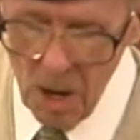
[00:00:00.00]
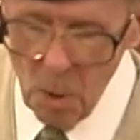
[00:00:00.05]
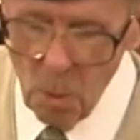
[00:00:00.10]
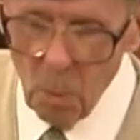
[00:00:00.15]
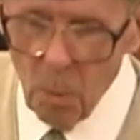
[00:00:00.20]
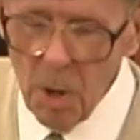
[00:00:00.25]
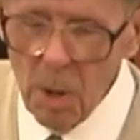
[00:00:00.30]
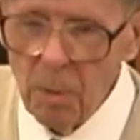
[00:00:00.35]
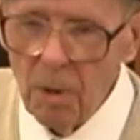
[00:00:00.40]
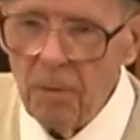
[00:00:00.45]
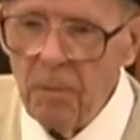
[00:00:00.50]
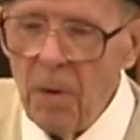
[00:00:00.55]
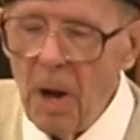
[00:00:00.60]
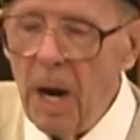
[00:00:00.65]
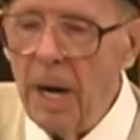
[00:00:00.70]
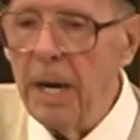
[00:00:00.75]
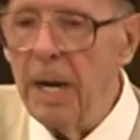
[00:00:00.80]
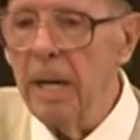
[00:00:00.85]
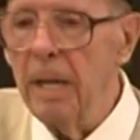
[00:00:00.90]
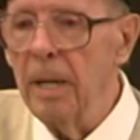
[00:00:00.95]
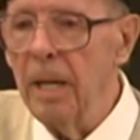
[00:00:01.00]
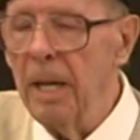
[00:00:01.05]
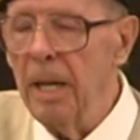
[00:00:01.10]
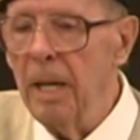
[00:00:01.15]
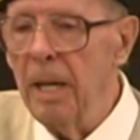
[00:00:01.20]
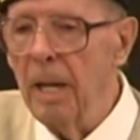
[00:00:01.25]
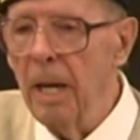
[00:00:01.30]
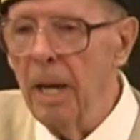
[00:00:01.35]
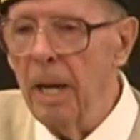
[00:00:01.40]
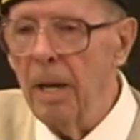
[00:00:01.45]
We were fighting
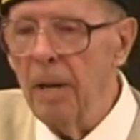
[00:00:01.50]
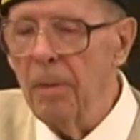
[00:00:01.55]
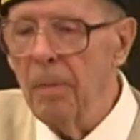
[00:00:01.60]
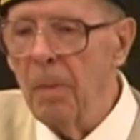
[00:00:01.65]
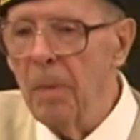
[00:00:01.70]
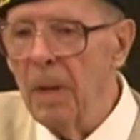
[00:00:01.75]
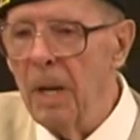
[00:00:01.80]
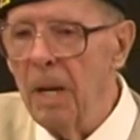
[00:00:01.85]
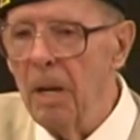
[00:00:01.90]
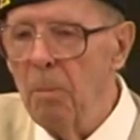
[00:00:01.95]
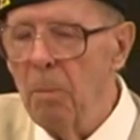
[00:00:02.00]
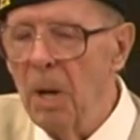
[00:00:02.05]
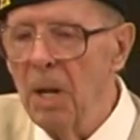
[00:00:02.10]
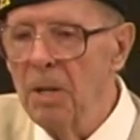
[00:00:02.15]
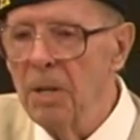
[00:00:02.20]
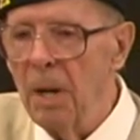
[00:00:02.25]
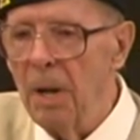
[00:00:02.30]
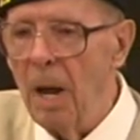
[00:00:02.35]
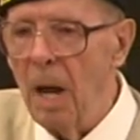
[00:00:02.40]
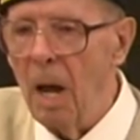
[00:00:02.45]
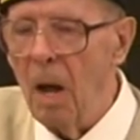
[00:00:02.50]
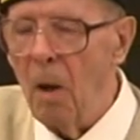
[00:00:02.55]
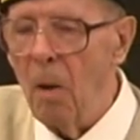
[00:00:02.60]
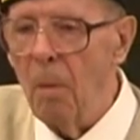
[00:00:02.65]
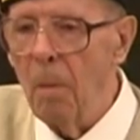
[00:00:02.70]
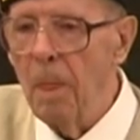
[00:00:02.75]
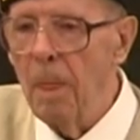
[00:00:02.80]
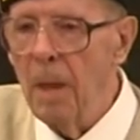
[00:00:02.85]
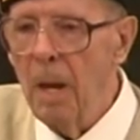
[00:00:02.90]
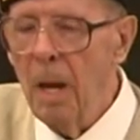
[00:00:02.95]
uh, in
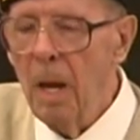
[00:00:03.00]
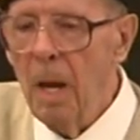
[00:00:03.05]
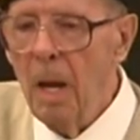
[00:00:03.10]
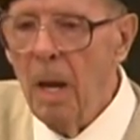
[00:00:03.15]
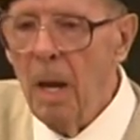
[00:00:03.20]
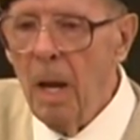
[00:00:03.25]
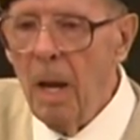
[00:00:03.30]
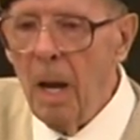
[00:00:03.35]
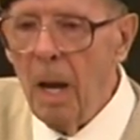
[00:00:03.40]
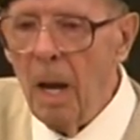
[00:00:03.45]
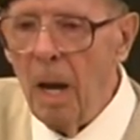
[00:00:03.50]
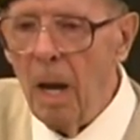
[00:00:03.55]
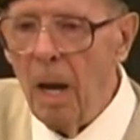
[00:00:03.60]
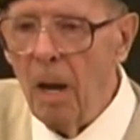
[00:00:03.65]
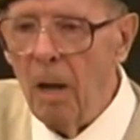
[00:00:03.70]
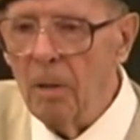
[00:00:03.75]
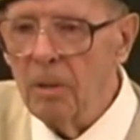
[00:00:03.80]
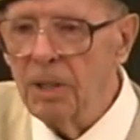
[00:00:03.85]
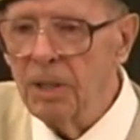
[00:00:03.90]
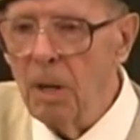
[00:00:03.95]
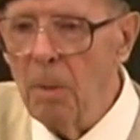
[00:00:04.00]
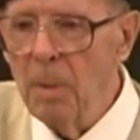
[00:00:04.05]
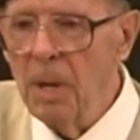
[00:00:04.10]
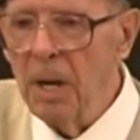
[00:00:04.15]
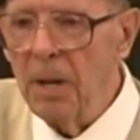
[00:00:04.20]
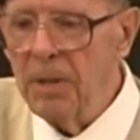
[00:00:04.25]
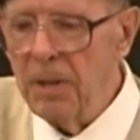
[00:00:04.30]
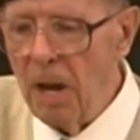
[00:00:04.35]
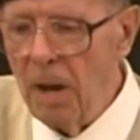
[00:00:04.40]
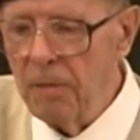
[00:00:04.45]
Mindanao uh, some of
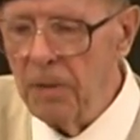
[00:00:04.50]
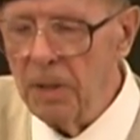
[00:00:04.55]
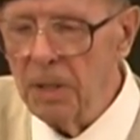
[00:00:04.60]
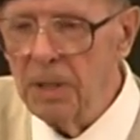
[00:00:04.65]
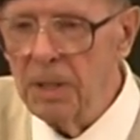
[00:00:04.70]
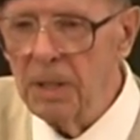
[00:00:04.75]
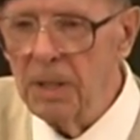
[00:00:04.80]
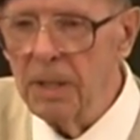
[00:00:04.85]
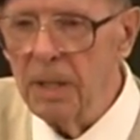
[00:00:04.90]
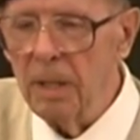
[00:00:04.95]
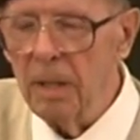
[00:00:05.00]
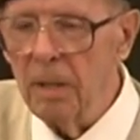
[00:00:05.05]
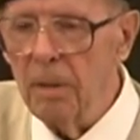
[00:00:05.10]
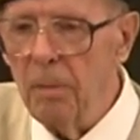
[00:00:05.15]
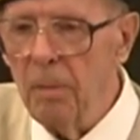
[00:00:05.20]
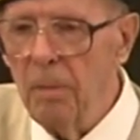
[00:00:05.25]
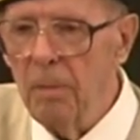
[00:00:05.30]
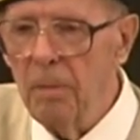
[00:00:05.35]
the toughest uh,